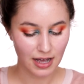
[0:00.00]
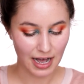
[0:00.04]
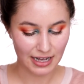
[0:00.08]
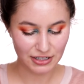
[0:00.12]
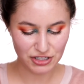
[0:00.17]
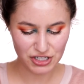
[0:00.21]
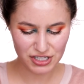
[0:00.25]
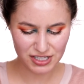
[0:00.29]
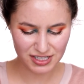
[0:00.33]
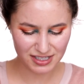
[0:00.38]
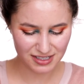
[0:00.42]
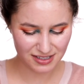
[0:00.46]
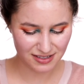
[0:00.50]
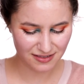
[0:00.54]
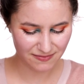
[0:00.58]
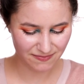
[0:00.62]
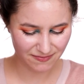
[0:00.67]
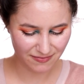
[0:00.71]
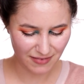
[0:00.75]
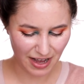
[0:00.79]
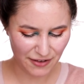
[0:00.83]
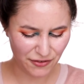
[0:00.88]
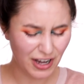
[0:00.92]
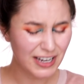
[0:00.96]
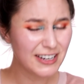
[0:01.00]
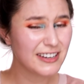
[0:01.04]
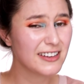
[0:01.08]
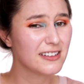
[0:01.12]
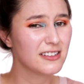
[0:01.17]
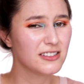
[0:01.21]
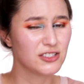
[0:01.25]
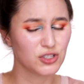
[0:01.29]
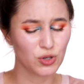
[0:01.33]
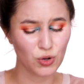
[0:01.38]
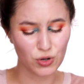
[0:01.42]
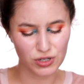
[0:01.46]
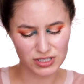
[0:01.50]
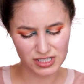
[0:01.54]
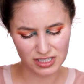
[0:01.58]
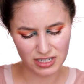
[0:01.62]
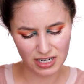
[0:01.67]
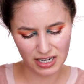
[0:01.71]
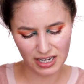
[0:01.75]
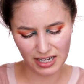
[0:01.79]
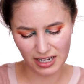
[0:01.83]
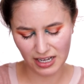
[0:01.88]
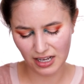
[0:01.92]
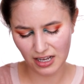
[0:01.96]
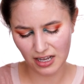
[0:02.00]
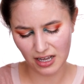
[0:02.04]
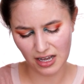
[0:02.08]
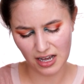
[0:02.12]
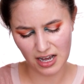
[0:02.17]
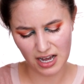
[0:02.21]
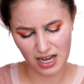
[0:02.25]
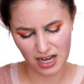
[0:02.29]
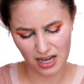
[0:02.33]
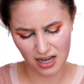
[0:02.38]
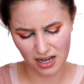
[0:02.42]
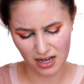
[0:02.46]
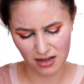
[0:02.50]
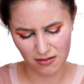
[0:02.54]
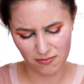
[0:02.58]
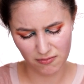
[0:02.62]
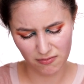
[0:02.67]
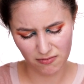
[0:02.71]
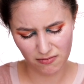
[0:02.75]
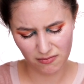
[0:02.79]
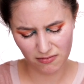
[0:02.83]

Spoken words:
I find it exhausting. I